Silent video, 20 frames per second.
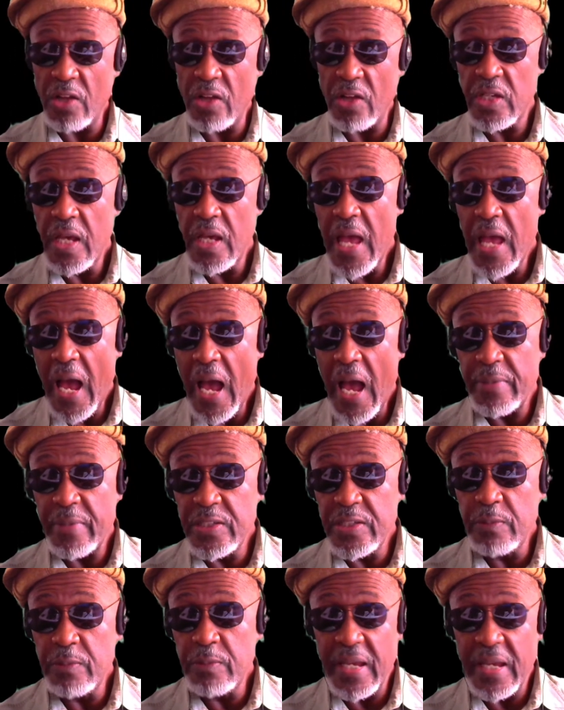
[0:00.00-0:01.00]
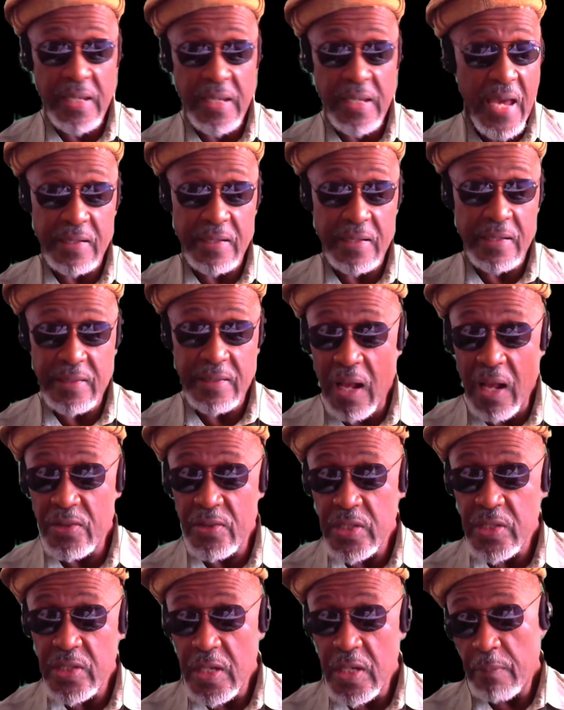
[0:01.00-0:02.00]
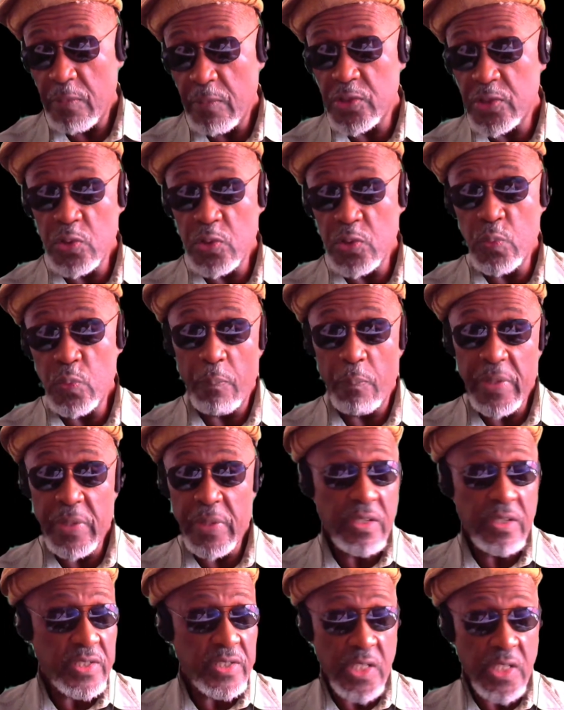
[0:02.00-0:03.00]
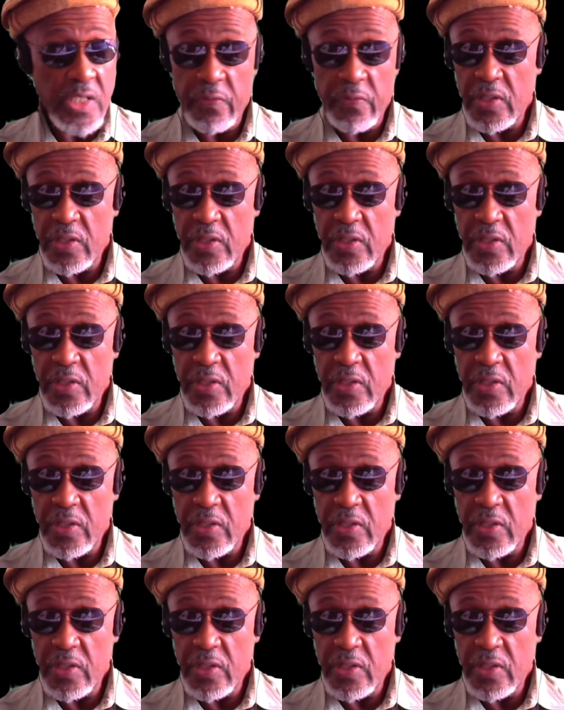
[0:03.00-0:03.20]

I mean, you may have knowledge, but you won't be yourself unless